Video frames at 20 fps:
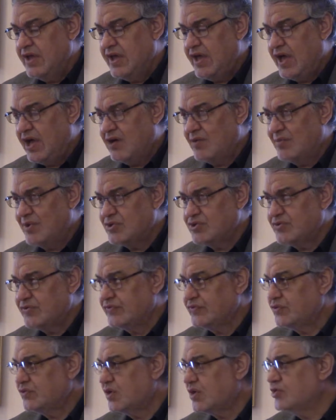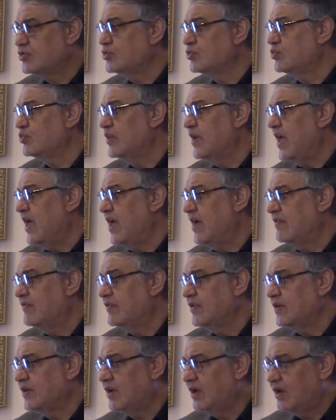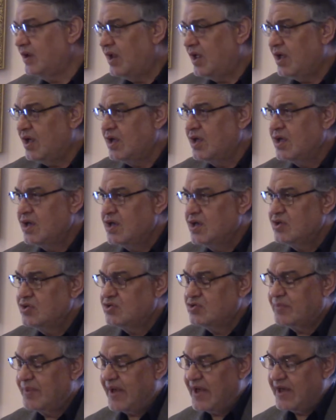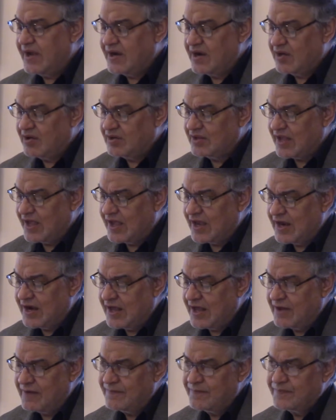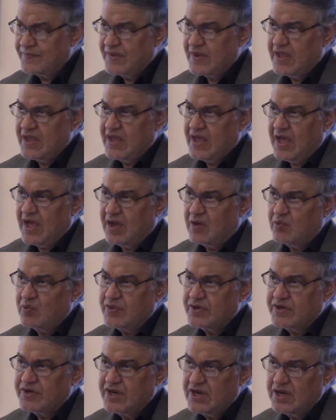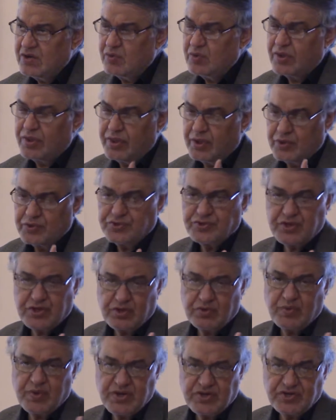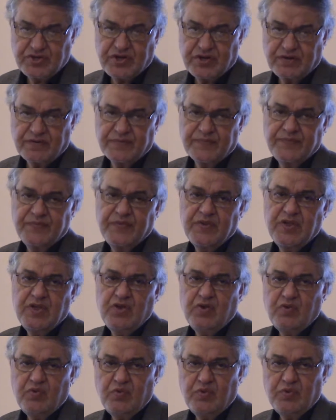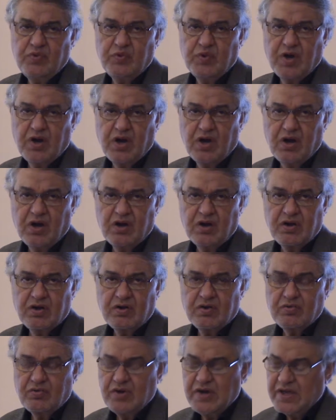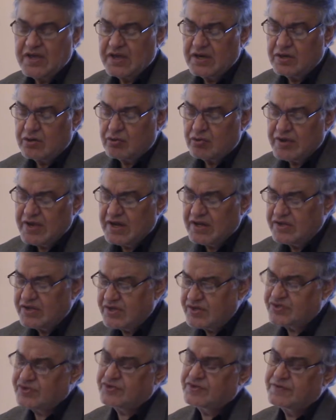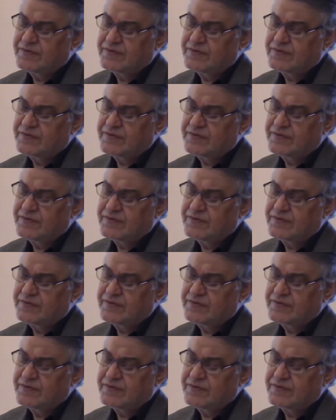how much of trust we have in Allah subhanahu wa ta'ala how we deal with those situations when we are really in a real test.